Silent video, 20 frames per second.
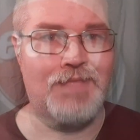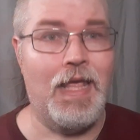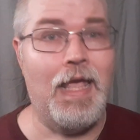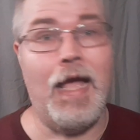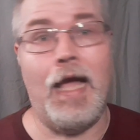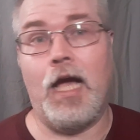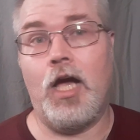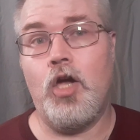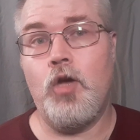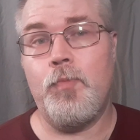
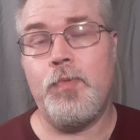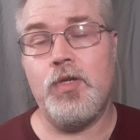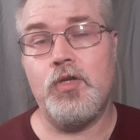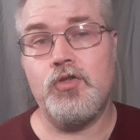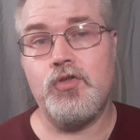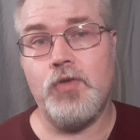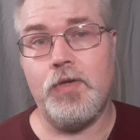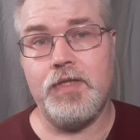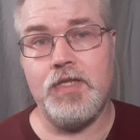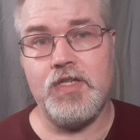I hope you
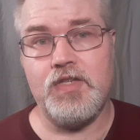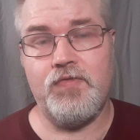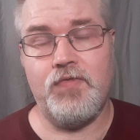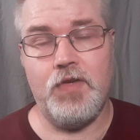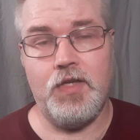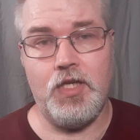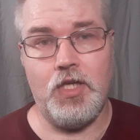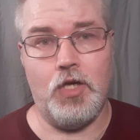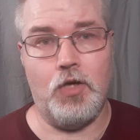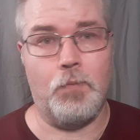enjoyed this
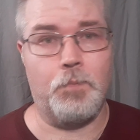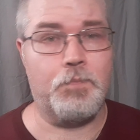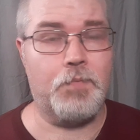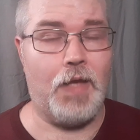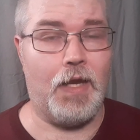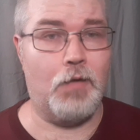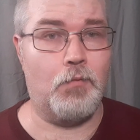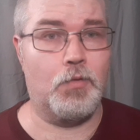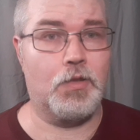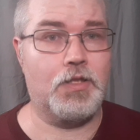video.
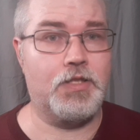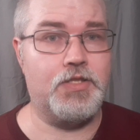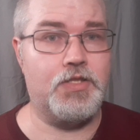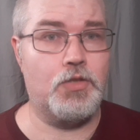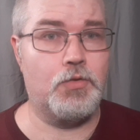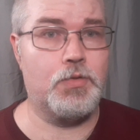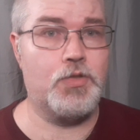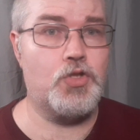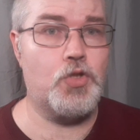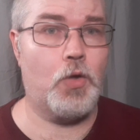I really do
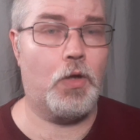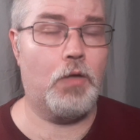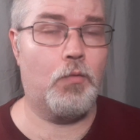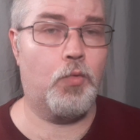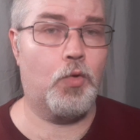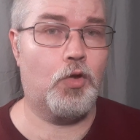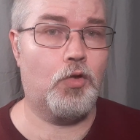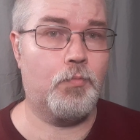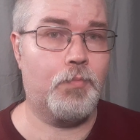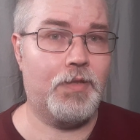enjoy
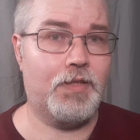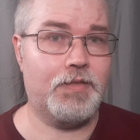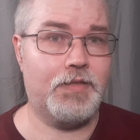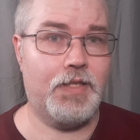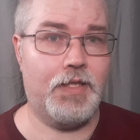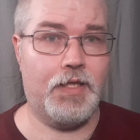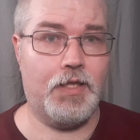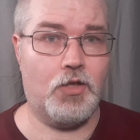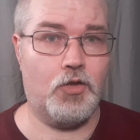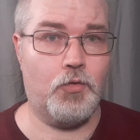world building
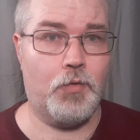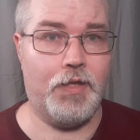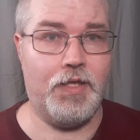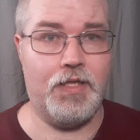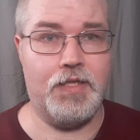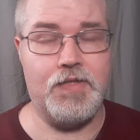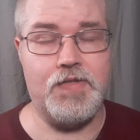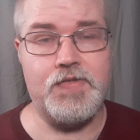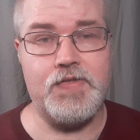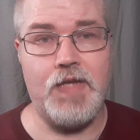and creating
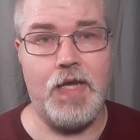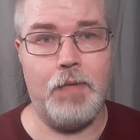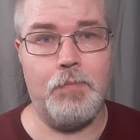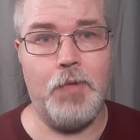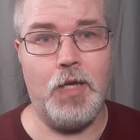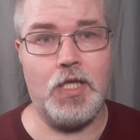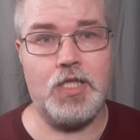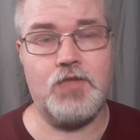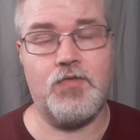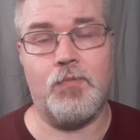a
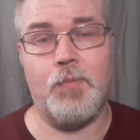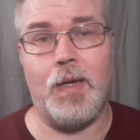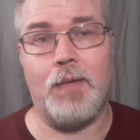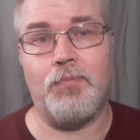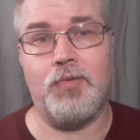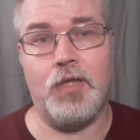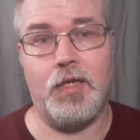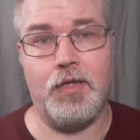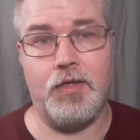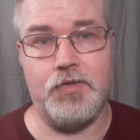sandbox for my
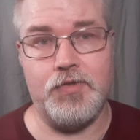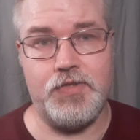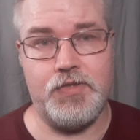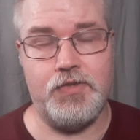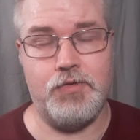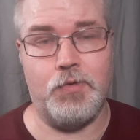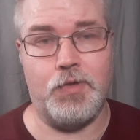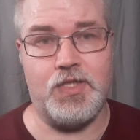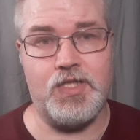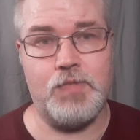players
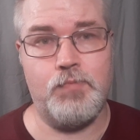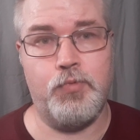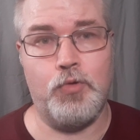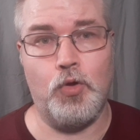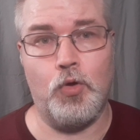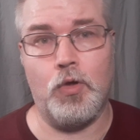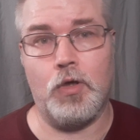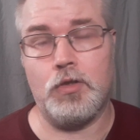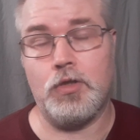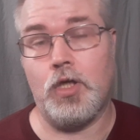to
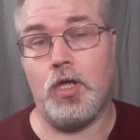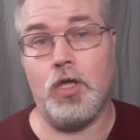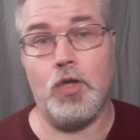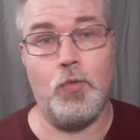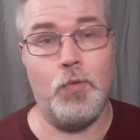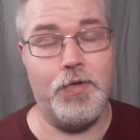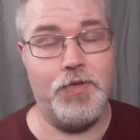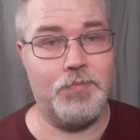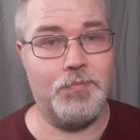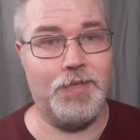explore along
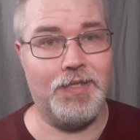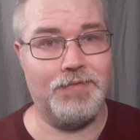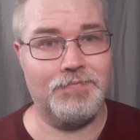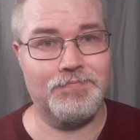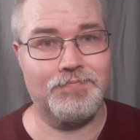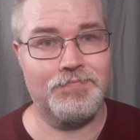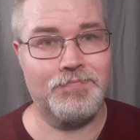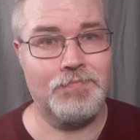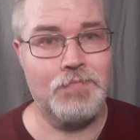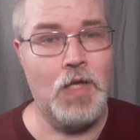with me.
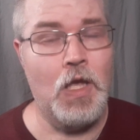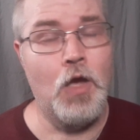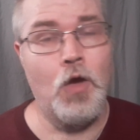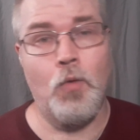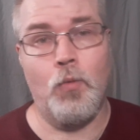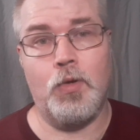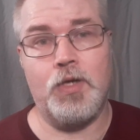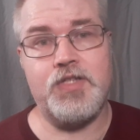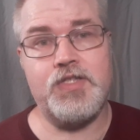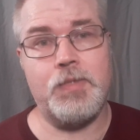
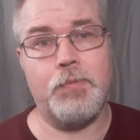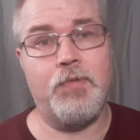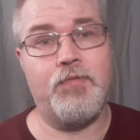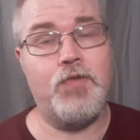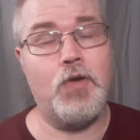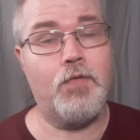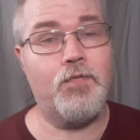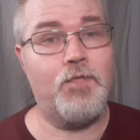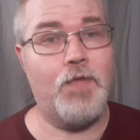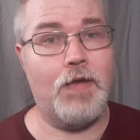What are some of
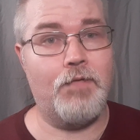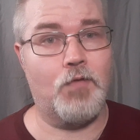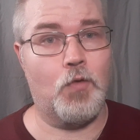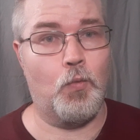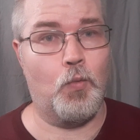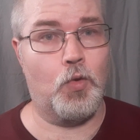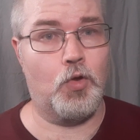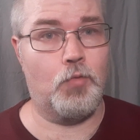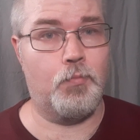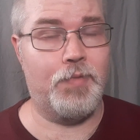your favorite
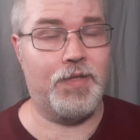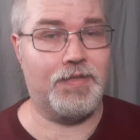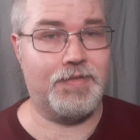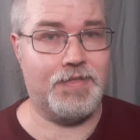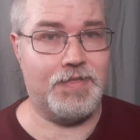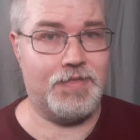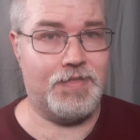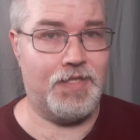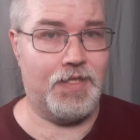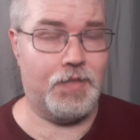world
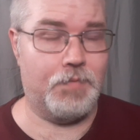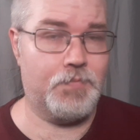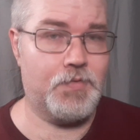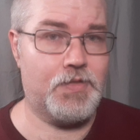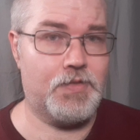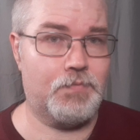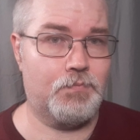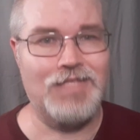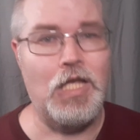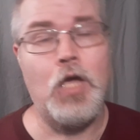building
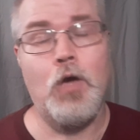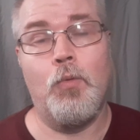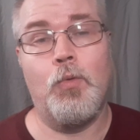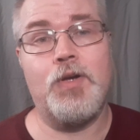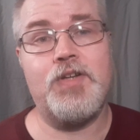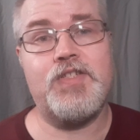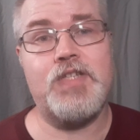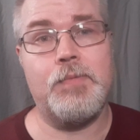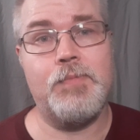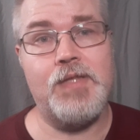tips? What are
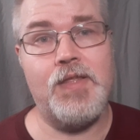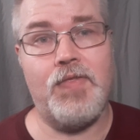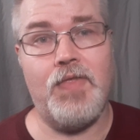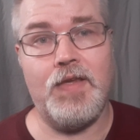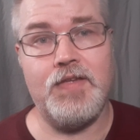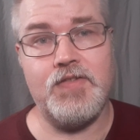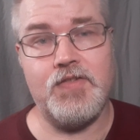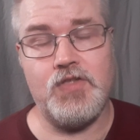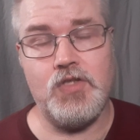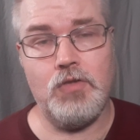some of the
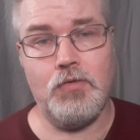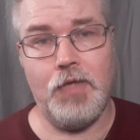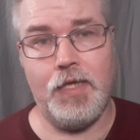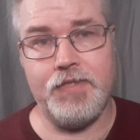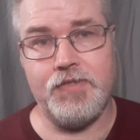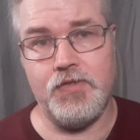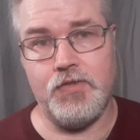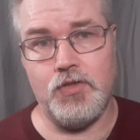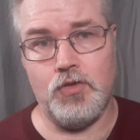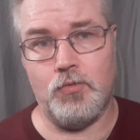things that you like
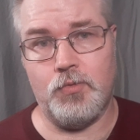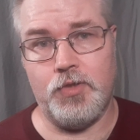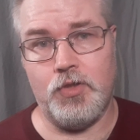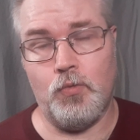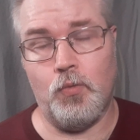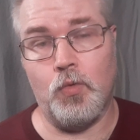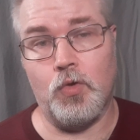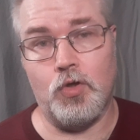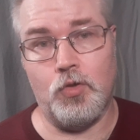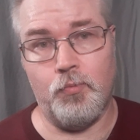to do when you
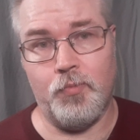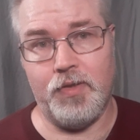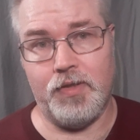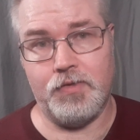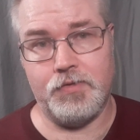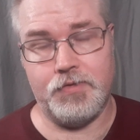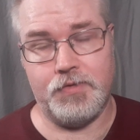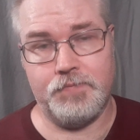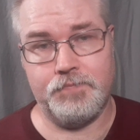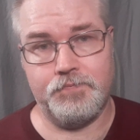world build?
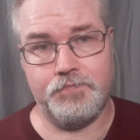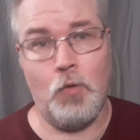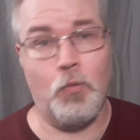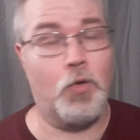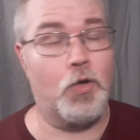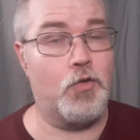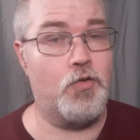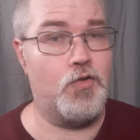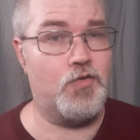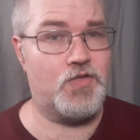What
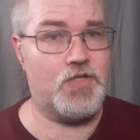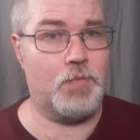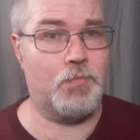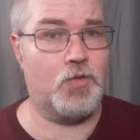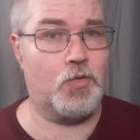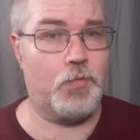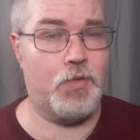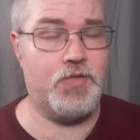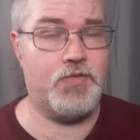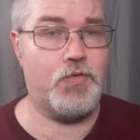are some of the
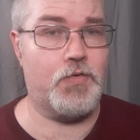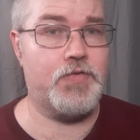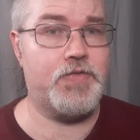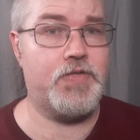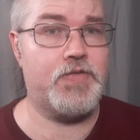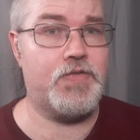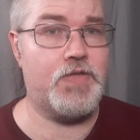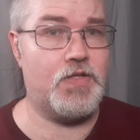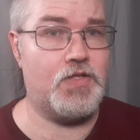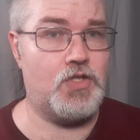
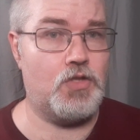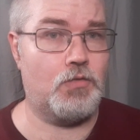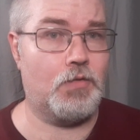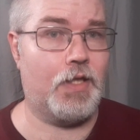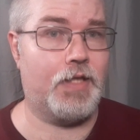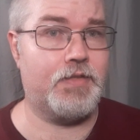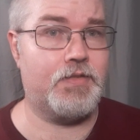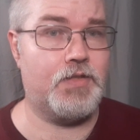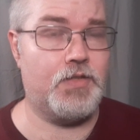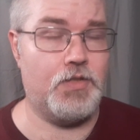resources that you
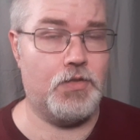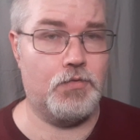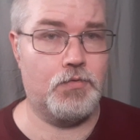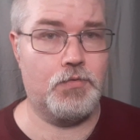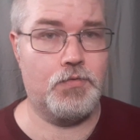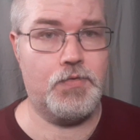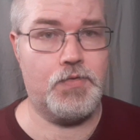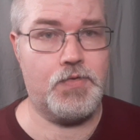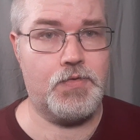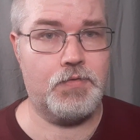like to
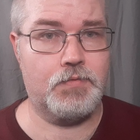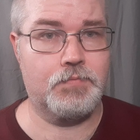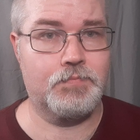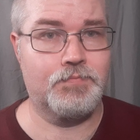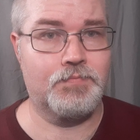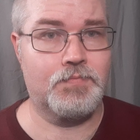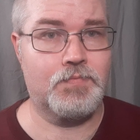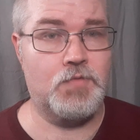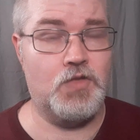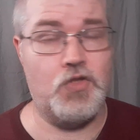use?
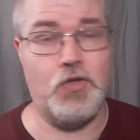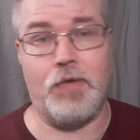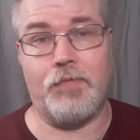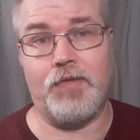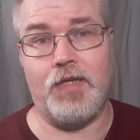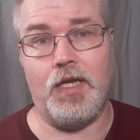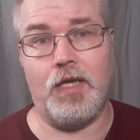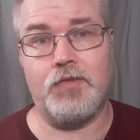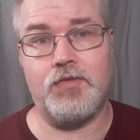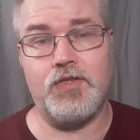Do you have
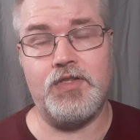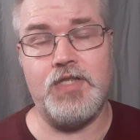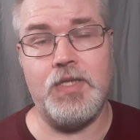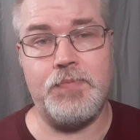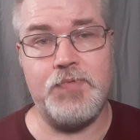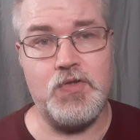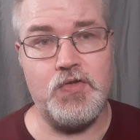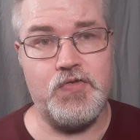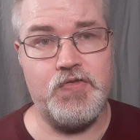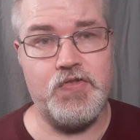any other
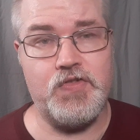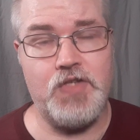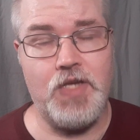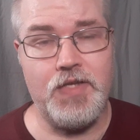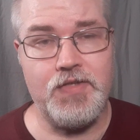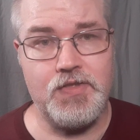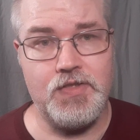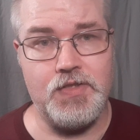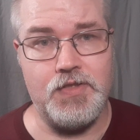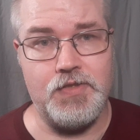tips or
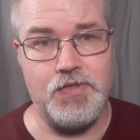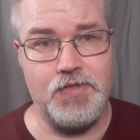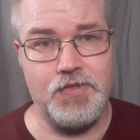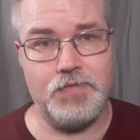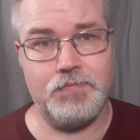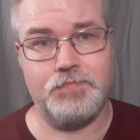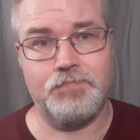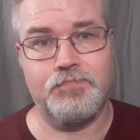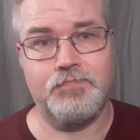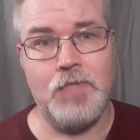suggestions?
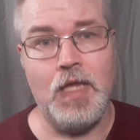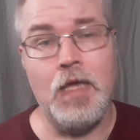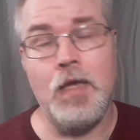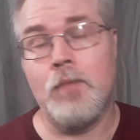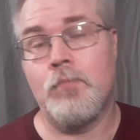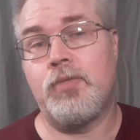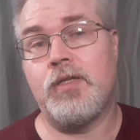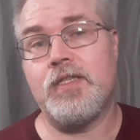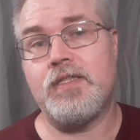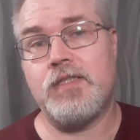
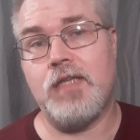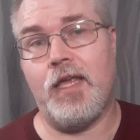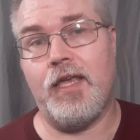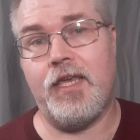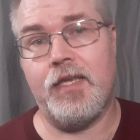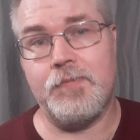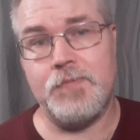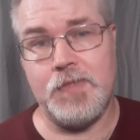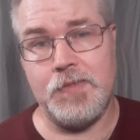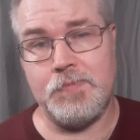Please like
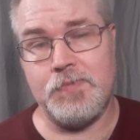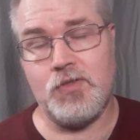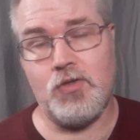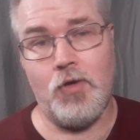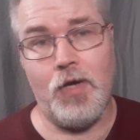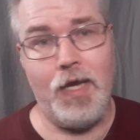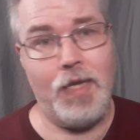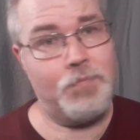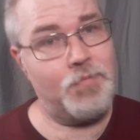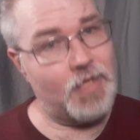and
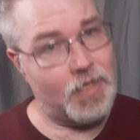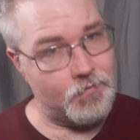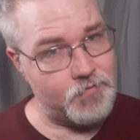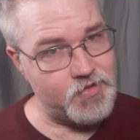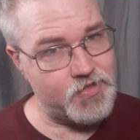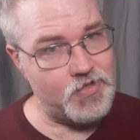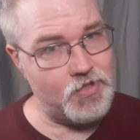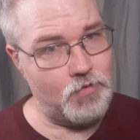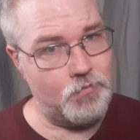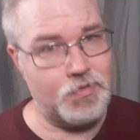subscribe, and I'll
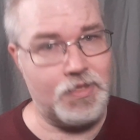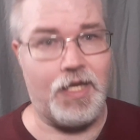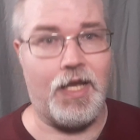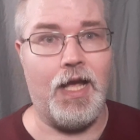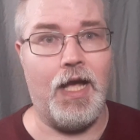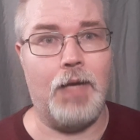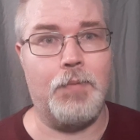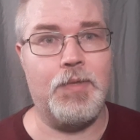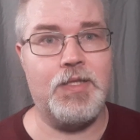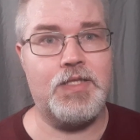see you in the
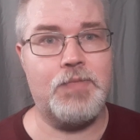comments